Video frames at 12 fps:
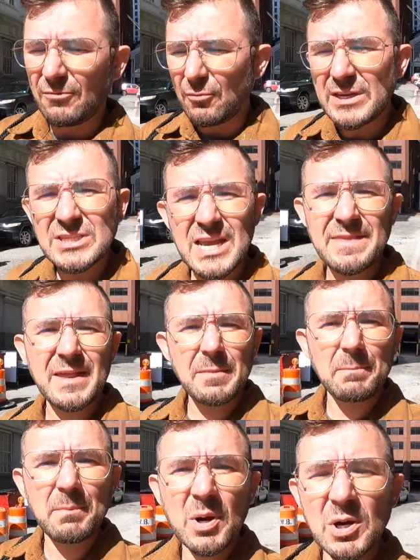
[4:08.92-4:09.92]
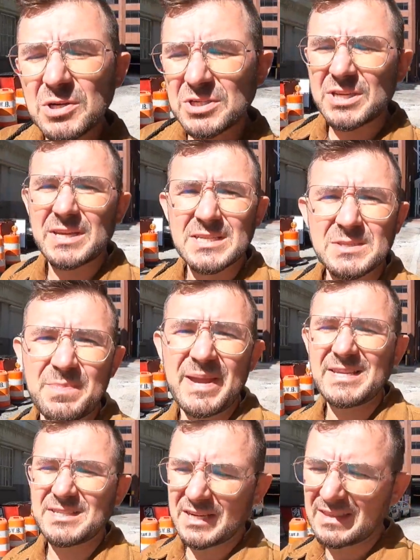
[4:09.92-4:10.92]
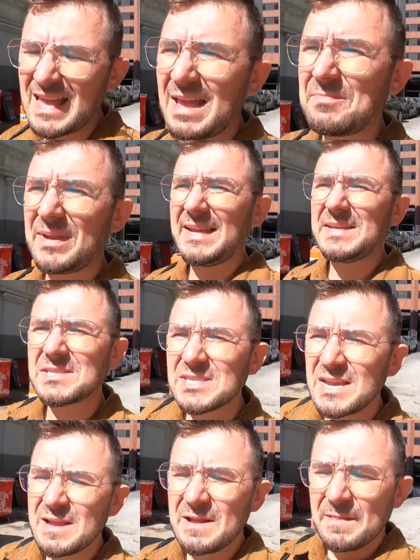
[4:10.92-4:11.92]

And if we say that a person is basic, that means